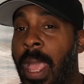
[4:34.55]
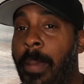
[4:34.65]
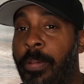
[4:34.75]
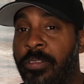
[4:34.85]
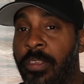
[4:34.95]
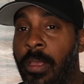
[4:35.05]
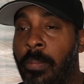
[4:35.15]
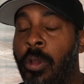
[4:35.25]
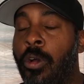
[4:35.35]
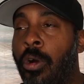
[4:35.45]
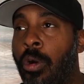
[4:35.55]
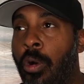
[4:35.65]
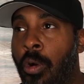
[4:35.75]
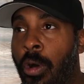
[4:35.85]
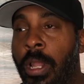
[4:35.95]
happens to him,
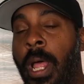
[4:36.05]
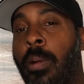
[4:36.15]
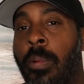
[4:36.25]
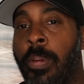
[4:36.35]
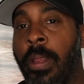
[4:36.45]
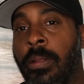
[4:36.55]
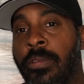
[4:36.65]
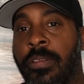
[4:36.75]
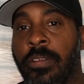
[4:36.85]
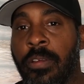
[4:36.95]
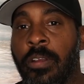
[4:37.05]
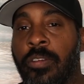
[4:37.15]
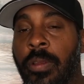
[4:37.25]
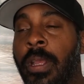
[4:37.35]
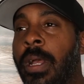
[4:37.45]
all hell will break loose in this
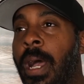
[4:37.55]
country.